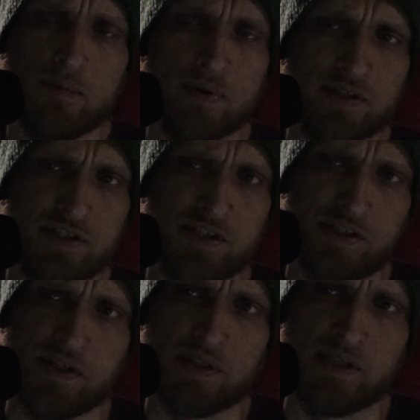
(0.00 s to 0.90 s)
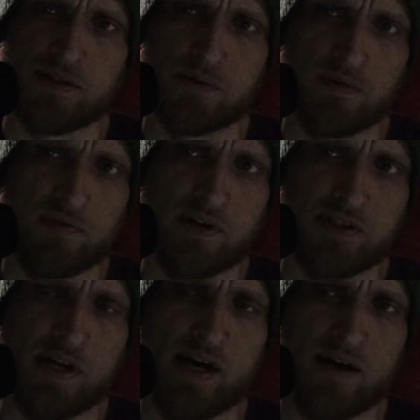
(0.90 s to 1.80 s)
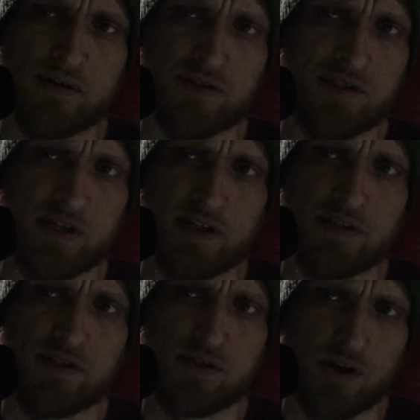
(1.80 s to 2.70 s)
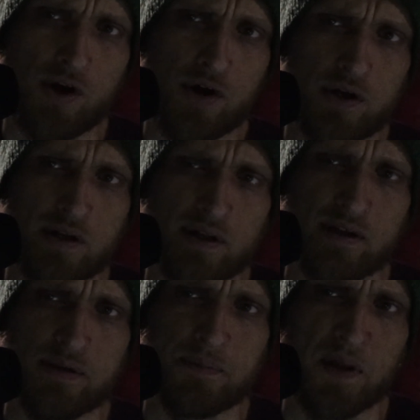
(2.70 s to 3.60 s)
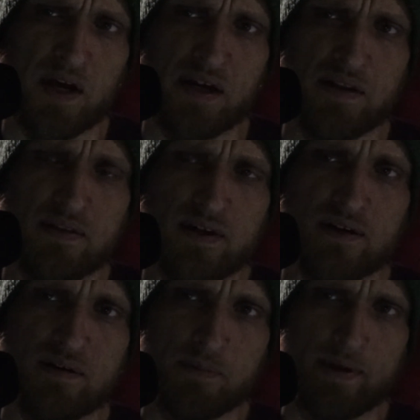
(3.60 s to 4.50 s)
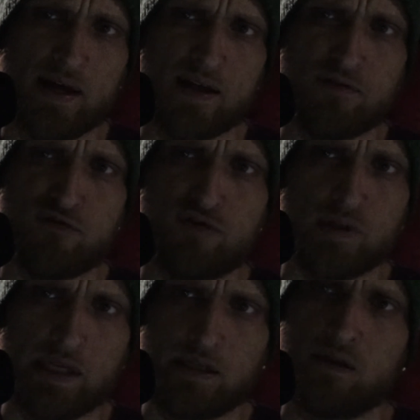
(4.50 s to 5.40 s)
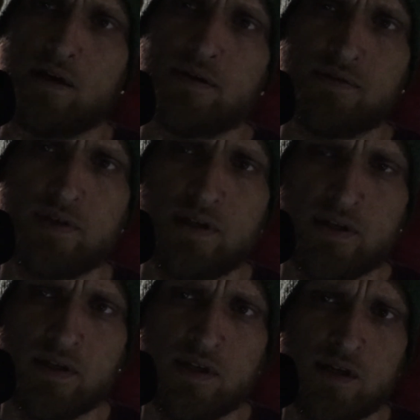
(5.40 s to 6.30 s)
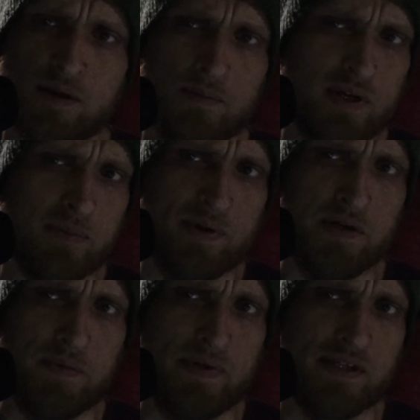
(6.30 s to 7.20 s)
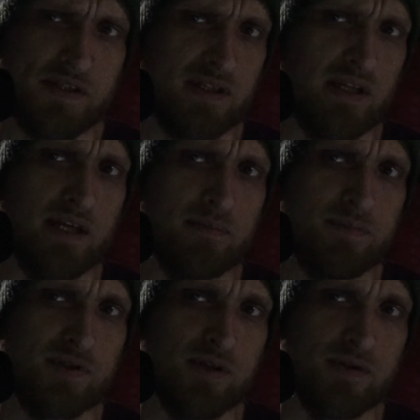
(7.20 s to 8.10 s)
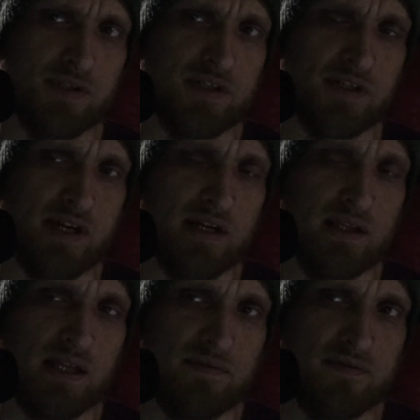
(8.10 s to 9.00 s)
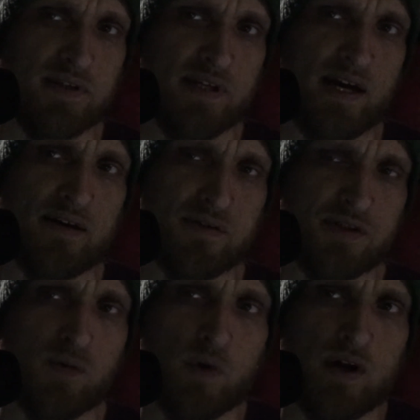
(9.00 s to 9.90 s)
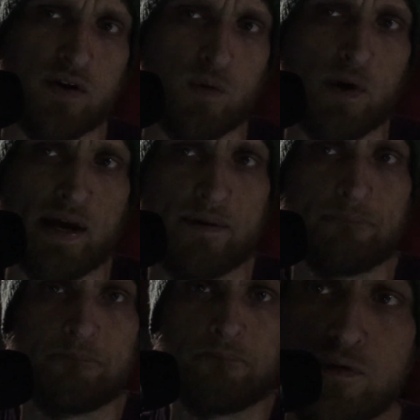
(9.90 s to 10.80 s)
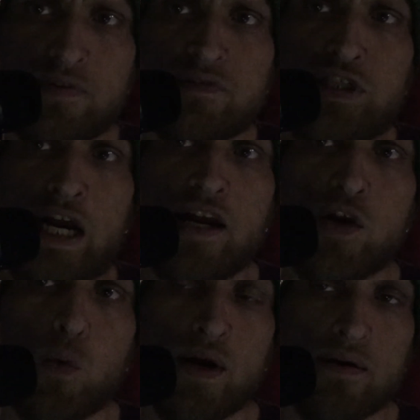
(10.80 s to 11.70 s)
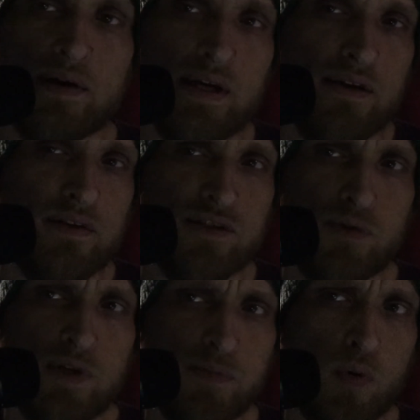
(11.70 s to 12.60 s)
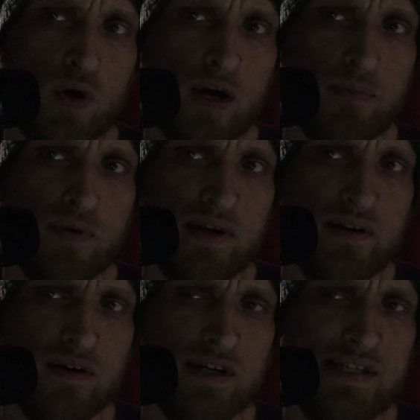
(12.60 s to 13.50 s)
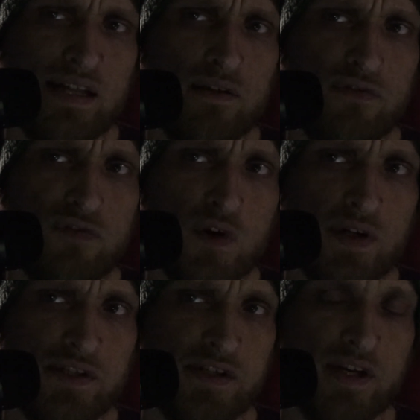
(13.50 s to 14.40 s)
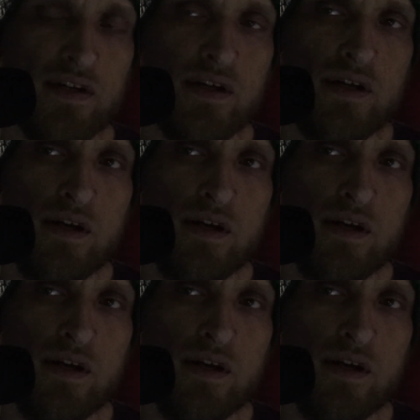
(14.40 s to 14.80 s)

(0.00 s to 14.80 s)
but she still entered with fresh towels. She saw him lying there in bed, fully clothed, but he appeared to be asleep, so she just kind of left the towels and went on her way. 4th of January, the switchboard operator, Adela Ferguson,